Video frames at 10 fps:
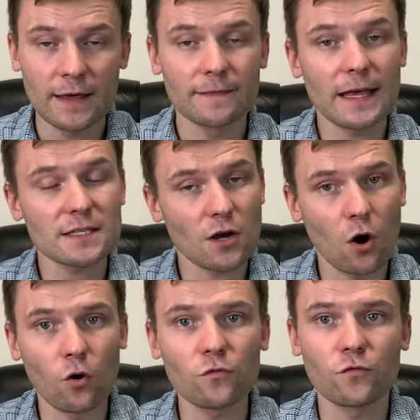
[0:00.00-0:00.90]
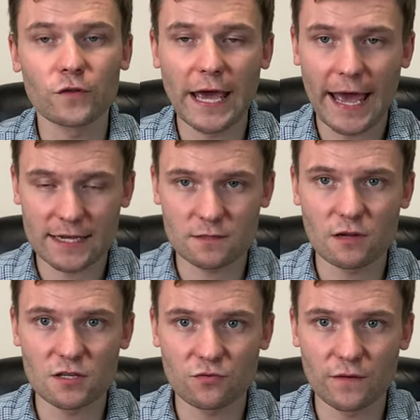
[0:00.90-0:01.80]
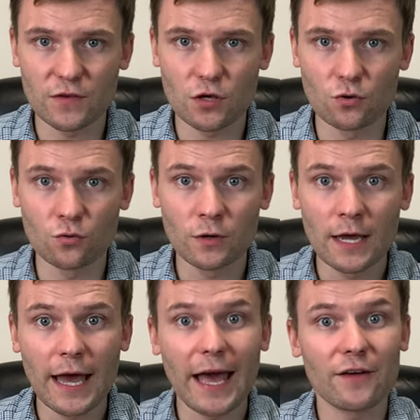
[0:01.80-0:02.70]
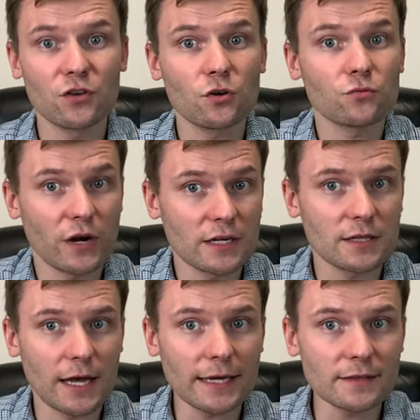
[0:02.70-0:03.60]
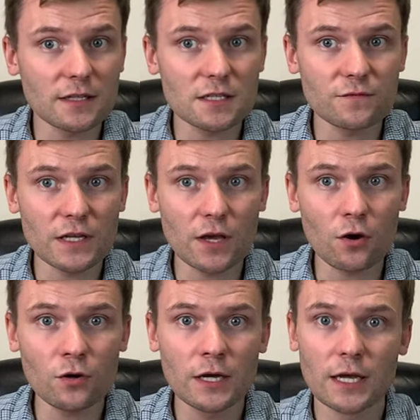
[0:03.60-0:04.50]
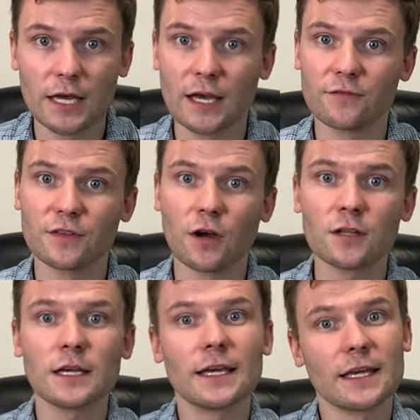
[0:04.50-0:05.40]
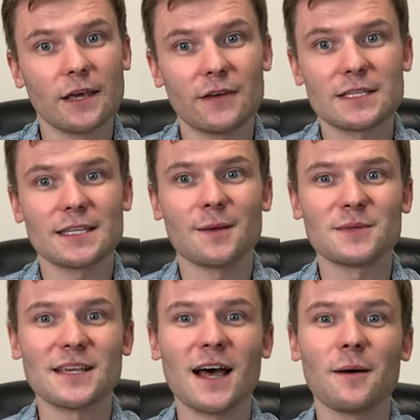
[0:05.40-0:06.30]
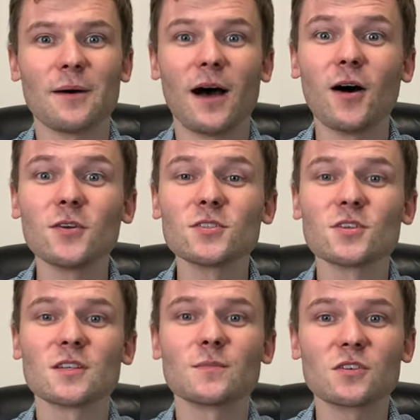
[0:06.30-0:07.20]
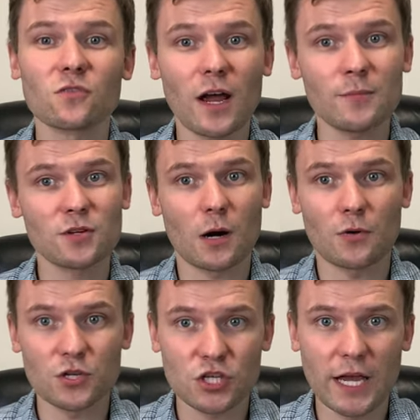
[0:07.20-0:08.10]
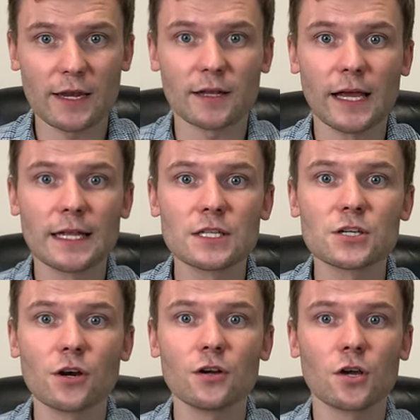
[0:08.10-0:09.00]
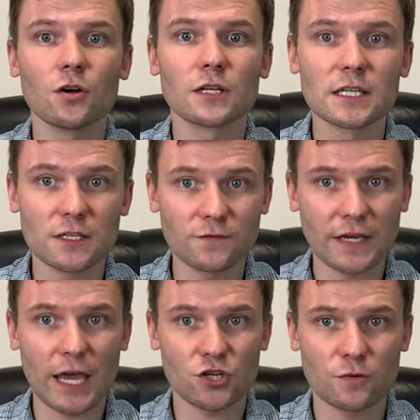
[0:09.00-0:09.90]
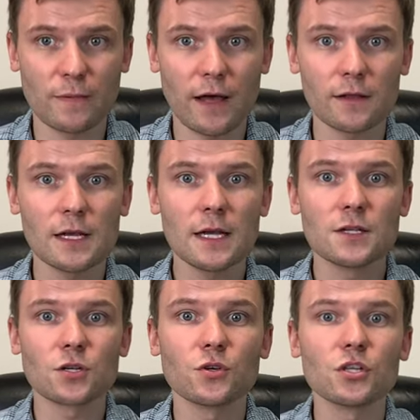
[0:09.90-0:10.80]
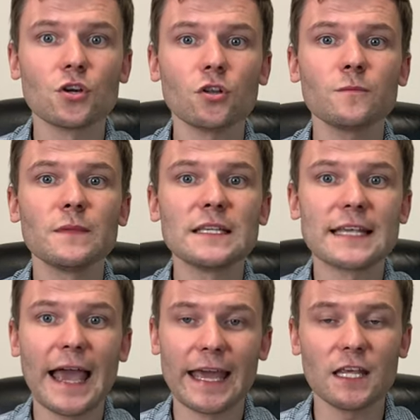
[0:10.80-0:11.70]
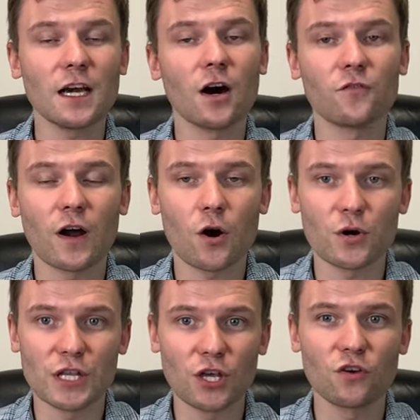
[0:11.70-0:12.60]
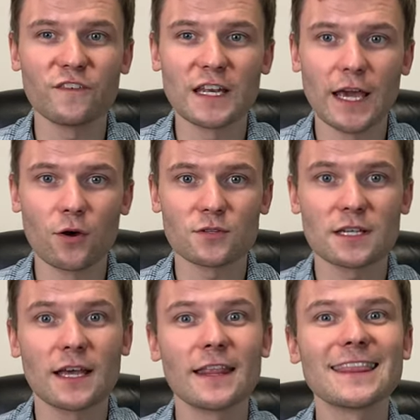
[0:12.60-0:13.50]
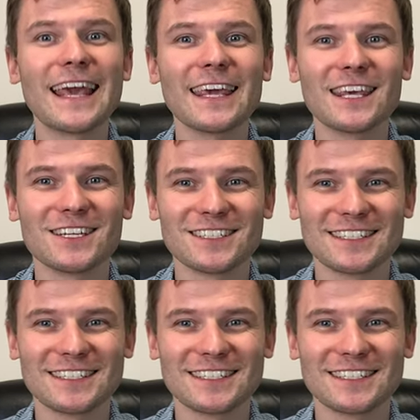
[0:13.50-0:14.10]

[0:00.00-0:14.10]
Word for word: That's all for the Exness review. Have you already liked this video? If not, give us thumbs up. Also subscribe to our channel and turn on notification bell so you don't miss any of our new videos. Thank you.